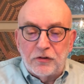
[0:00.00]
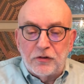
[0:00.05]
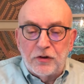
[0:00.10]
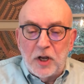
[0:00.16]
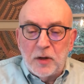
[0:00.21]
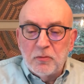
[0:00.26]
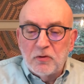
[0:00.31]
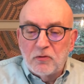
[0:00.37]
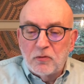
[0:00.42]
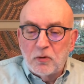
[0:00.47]
the
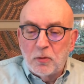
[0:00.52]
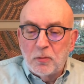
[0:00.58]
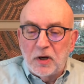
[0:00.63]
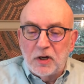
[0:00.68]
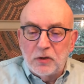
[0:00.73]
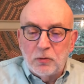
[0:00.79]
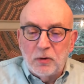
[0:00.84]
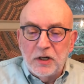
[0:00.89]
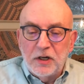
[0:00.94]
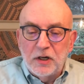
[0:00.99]
day before my
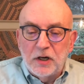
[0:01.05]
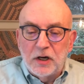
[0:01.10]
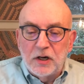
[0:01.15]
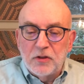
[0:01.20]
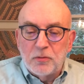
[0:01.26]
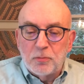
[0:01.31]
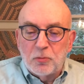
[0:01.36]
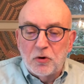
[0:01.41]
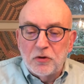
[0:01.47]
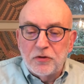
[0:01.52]

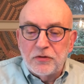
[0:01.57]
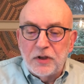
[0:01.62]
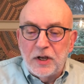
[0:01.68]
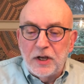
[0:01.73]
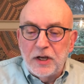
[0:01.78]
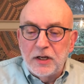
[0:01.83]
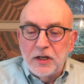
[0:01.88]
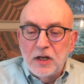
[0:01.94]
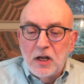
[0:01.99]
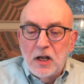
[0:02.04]
29th
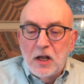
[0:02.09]
birthday,